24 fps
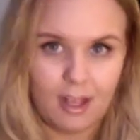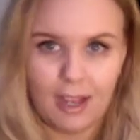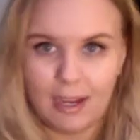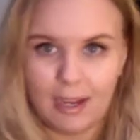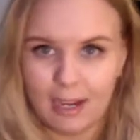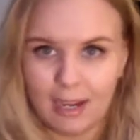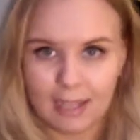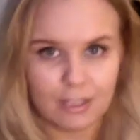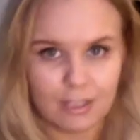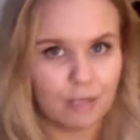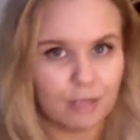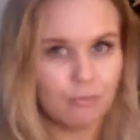I
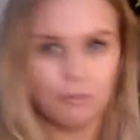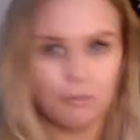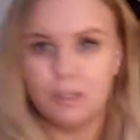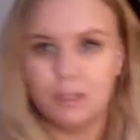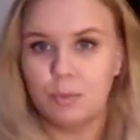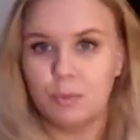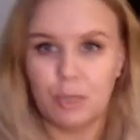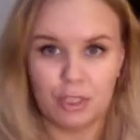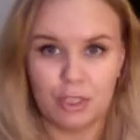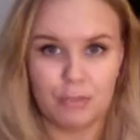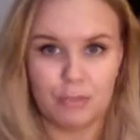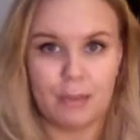had to
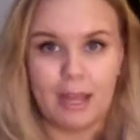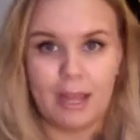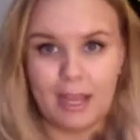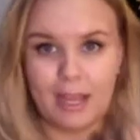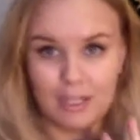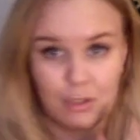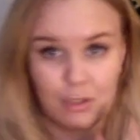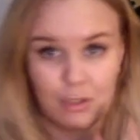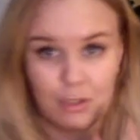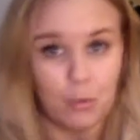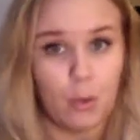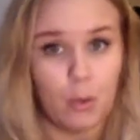rewash my
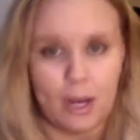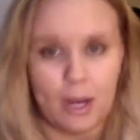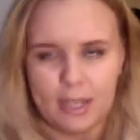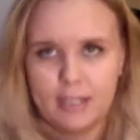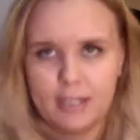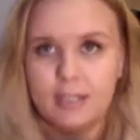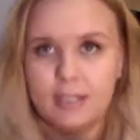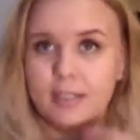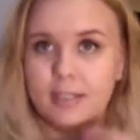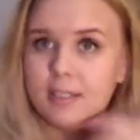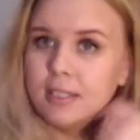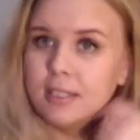hair
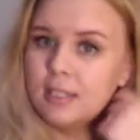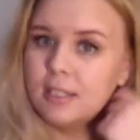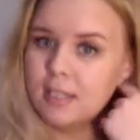twice.